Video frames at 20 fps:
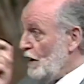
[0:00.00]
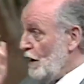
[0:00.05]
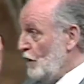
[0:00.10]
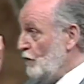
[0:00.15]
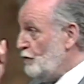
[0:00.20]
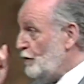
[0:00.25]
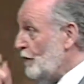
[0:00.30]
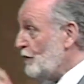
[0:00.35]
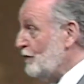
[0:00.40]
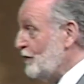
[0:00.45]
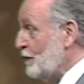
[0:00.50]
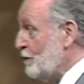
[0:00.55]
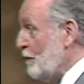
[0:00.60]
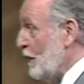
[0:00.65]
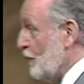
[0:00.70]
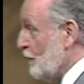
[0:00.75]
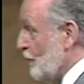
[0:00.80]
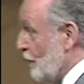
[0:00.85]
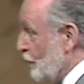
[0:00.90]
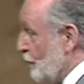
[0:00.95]
Interesting
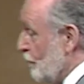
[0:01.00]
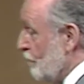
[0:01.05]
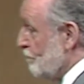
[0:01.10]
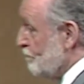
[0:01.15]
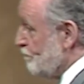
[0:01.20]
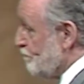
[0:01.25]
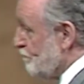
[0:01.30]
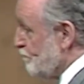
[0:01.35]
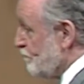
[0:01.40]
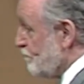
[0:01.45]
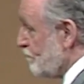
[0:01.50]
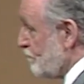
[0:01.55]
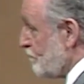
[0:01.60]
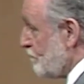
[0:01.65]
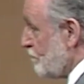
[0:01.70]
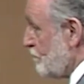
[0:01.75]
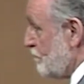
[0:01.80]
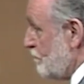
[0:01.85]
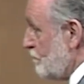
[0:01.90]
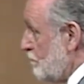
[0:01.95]
message.
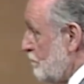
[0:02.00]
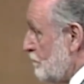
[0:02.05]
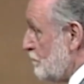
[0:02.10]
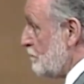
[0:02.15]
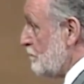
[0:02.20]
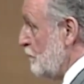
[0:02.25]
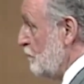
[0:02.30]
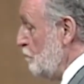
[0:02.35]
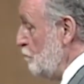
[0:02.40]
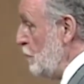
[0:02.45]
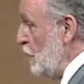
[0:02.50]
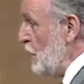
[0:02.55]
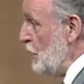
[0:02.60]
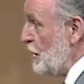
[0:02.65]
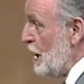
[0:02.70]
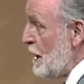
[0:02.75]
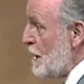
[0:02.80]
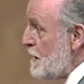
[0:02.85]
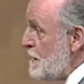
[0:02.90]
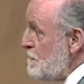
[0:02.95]

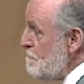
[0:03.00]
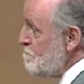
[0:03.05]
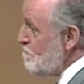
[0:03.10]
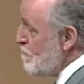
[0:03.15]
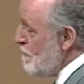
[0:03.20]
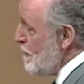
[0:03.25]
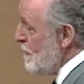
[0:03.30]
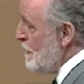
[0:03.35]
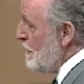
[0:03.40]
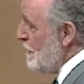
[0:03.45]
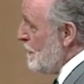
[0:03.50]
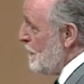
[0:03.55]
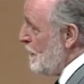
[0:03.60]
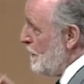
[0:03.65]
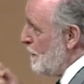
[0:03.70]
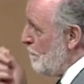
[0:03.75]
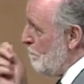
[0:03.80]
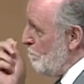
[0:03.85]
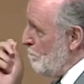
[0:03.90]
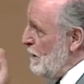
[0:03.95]
Mina,
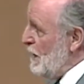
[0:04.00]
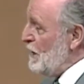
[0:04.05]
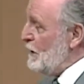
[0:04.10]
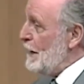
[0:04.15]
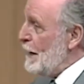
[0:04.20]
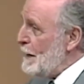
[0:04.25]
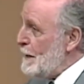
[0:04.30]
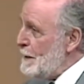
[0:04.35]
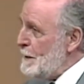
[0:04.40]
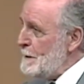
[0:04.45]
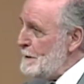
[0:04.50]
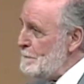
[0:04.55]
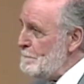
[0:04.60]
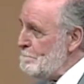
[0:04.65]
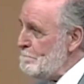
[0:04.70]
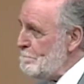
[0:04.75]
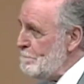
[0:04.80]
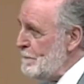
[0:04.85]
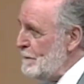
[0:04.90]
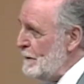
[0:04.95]
mina,
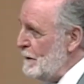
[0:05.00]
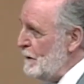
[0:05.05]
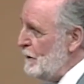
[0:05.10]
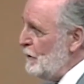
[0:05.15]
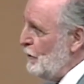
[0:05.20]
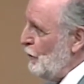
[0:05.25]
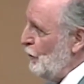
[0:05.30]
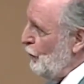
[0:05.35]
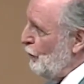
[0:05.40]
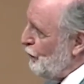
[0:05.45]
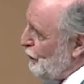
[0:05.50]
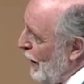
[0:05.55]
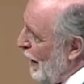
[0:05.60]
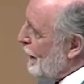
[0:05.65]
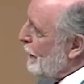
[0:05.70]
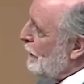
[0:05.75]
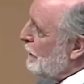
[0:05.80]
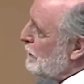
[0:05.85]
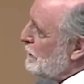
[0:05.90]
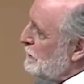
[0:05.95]

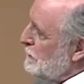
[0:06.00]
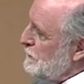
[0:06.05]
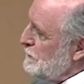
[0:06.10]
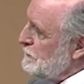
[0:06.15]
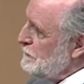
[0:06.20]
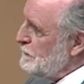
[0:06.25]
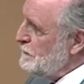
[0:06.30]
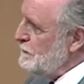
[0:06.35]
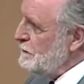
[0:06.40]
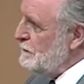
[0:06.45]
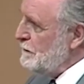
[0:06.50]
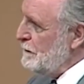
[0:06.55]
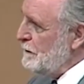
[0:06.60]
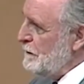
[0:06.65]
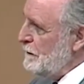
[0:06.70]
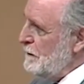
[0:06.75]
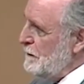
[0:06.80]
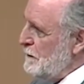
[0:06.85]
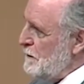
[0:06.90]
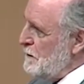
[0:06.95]
shekel,
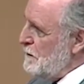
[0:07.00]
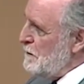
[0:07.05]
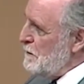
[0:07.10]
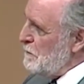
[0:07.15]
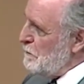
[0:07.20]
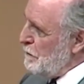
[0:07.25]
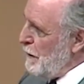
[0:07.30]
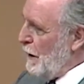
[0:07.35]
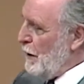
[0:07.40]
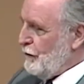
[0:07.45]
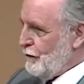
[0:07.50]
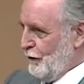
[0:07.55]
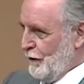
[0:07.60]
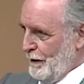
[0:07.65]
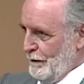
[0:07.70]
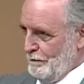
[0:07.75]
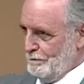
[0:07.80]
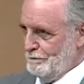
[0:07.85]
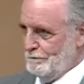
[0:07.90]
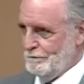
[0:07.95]

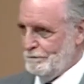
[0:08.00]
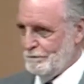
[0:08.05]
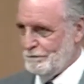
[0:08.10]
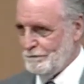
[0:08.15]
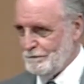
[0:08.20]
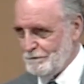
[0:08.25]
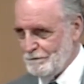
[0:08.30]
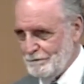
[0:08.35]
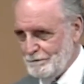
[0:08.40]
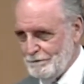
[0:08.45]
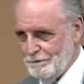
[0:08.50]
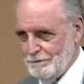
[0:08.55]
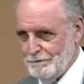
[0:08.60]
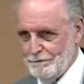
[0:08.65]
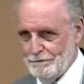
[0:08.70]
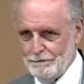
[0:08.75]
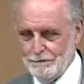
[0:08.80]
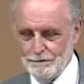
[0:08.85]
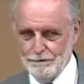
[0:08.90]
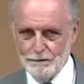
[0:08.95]
parson,
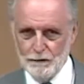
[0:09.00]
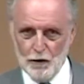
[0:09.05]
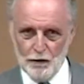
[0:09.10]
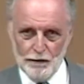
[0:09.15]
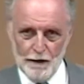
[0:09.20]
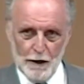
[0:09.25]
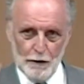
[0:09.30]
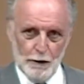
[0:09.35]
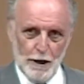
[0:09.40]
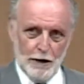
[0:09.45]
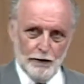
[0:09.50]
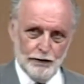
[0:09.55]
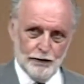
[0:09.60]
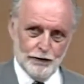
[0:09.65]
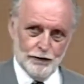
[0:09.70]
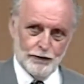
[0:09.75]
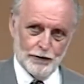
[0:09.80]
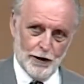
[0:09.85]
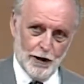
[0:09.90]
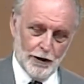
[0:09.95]
or
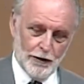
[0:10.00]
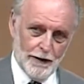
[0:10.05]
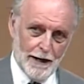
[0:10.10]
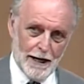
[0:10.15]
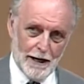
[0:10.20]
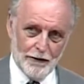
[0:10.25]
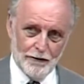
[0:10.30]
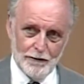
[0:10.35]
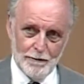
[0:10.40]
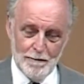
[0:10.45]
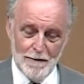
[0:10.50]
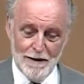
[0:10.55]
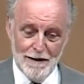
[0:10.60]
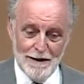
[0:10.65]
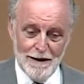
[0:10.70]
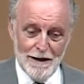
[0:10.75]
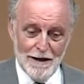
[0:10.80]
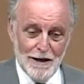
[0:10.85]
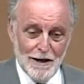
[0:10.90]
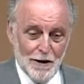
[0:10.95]
variations on that.
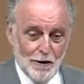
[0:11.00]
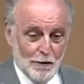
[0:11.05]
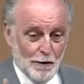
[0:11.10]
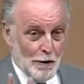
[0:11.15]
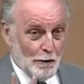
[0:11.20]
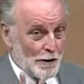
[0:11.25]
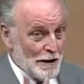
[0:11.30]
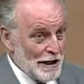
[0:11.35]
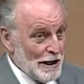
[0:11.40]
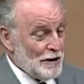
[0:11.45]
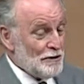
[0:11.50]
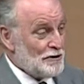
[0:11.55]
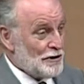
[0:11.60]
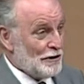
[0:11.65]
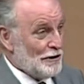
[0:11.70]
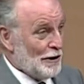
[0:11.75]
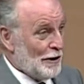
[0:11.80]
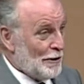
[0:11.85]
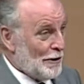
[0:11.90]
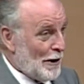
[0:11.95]
What we need
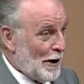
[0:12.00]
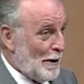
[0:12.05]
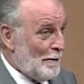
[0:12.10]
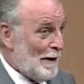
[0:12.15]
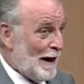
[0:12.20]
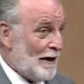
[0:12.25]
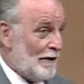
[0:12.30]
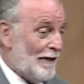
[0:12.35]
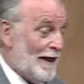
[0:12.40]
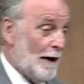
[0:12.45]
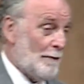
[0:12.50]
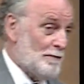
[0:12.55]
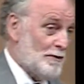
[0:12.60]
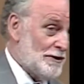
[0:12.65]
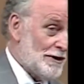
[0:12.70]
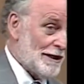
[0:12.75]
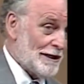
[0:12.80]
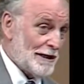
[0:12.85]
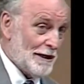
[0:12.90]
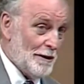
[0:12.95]
to know about that
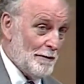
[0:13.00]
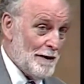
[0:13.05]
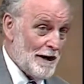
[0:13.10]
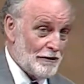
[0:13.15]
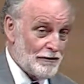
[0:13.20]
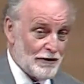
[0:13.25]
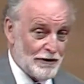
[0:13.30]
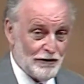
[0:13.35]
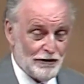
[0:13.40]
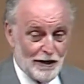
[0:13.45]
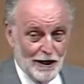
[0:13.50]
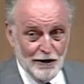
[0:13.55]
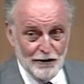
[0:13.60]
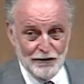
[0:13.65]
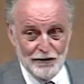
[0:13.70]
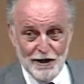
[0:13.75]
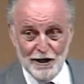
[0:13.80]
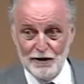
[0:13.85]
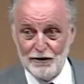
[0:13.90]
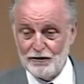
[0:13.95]
particular message
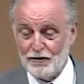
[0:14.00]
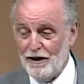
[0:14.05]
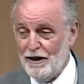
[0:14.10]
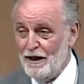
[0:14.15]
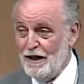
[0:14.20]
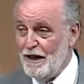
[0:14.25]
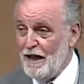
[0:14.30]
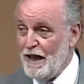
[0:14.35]
is this.